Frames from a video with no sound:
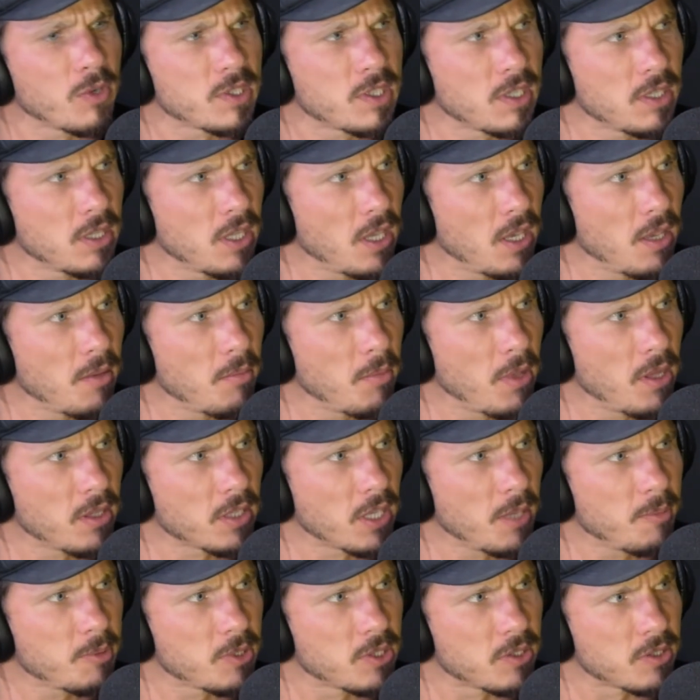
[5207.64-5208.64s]
was it the Mel
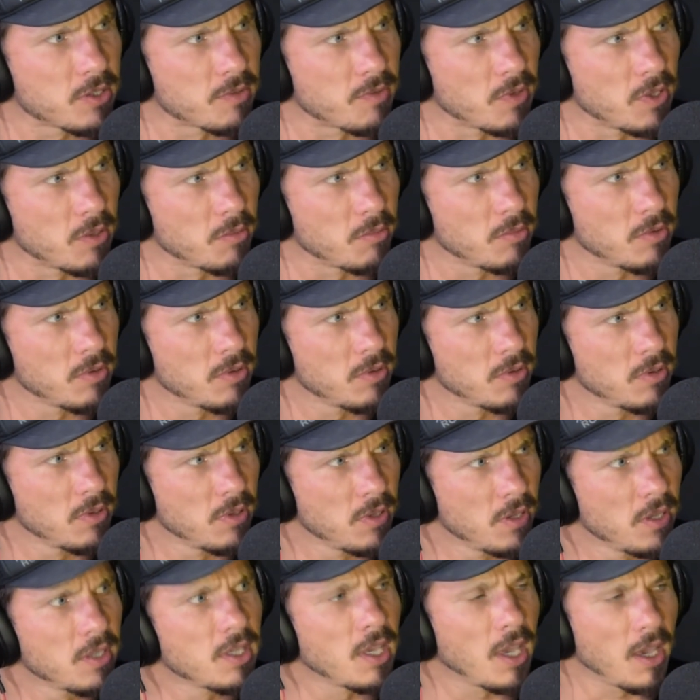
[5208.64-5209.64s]
Gibson's film? Uh
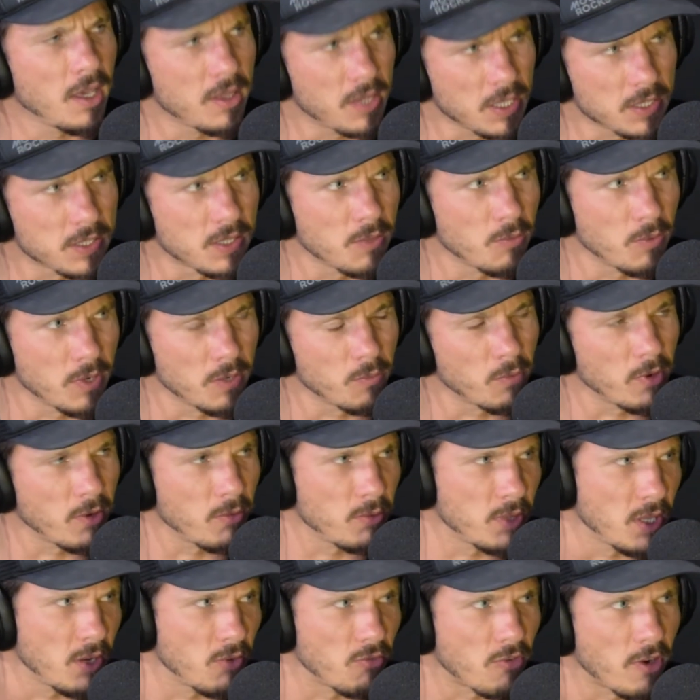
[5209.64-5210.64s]
huh. Yeah, that's yeah, the one yeah,
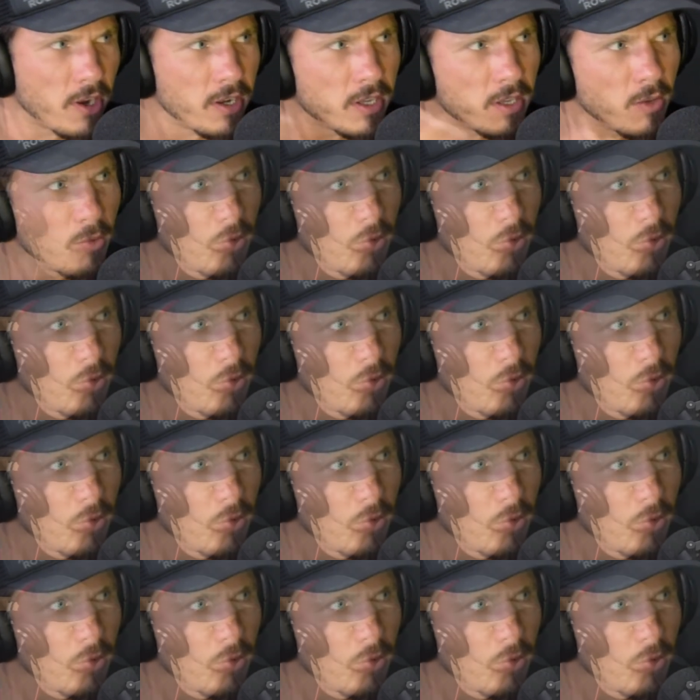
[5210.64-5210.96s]
where they're running